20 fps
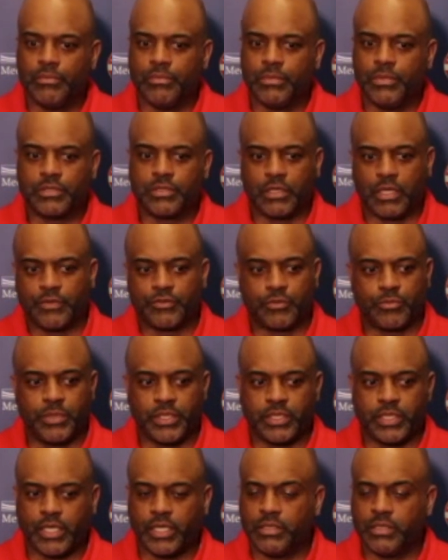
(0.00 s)
He's going to have some
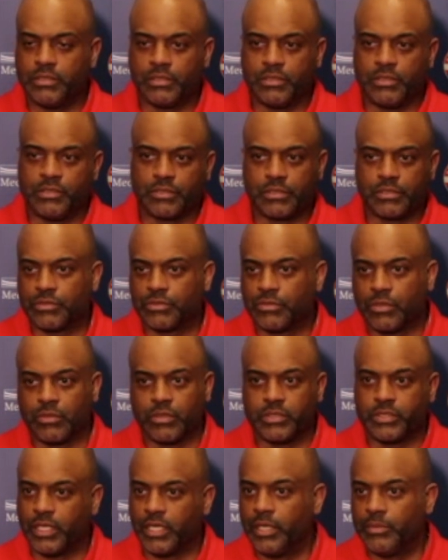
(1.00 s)
big nights, and he's going to struggle
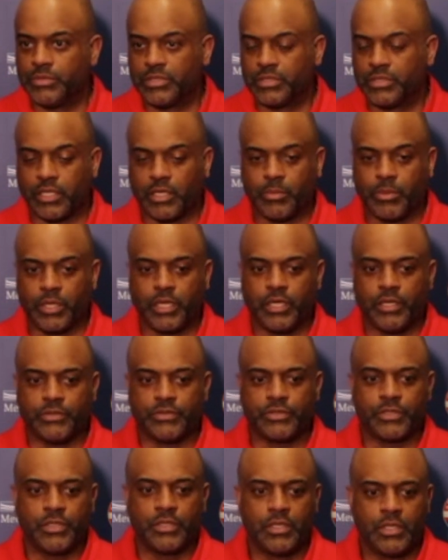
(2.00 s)
at times, just like everybody
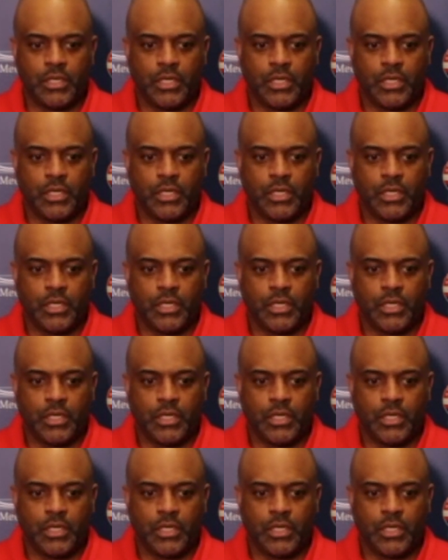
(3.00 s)
else.